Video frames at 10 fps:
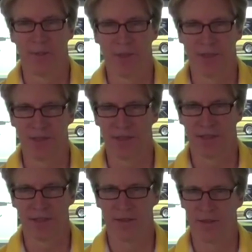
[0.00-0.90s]
But
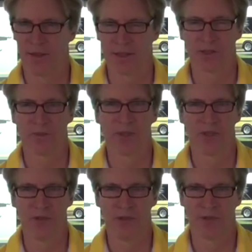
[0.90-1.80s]
uh, that shouldn't be
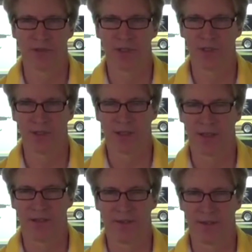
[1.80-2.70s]
too difficult,
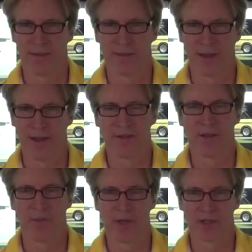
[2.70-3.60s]
and I have
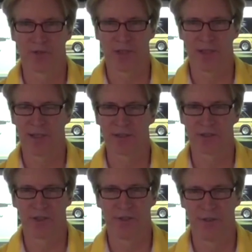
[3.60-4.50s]
all the parts for that now,
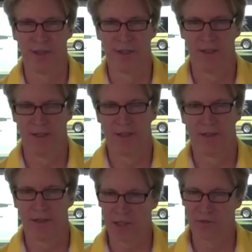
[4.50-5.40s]
so
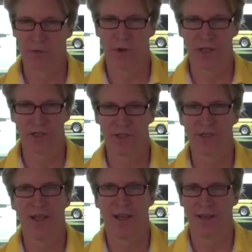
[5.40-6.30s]
thanks for
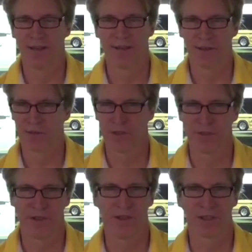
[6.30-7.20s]
watching, and look for
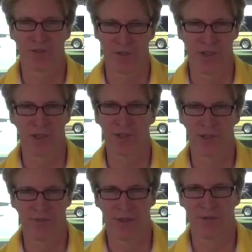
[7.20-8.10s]
the very next video
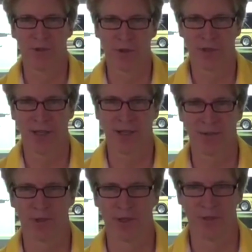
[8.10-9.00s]
of me rolling down
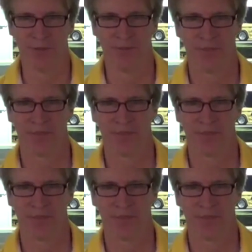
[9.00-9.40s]
the road.